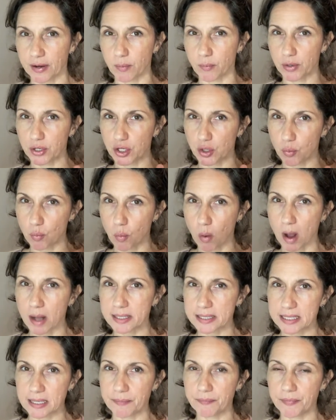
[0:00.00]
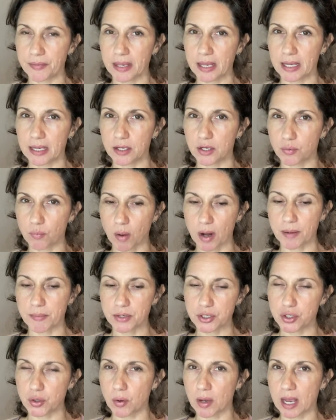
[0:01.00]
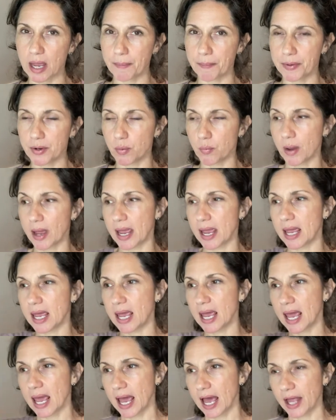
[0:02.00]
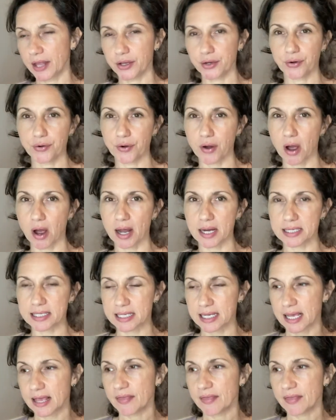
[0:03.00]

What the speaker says: When you want something, you want to be showing up in a way, and you're not.